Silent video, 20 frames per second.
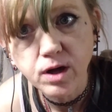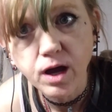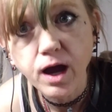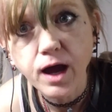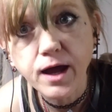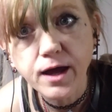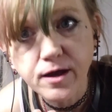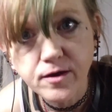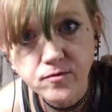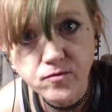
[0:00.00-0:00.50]
I
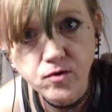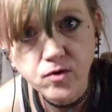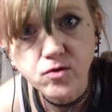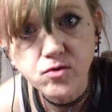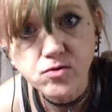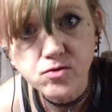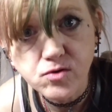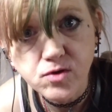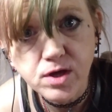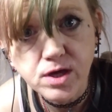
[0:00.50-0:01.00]
have
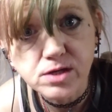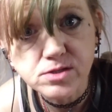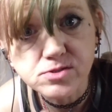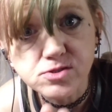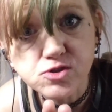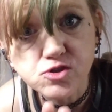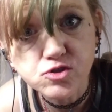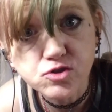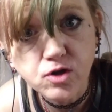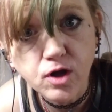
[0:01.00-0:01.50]
other things
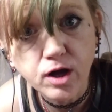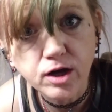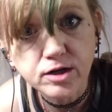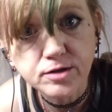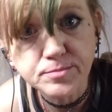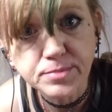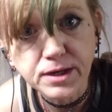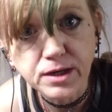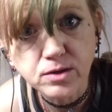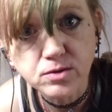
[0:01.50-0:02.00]
to talk
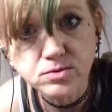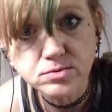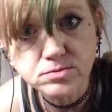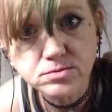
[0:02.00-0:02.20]
about.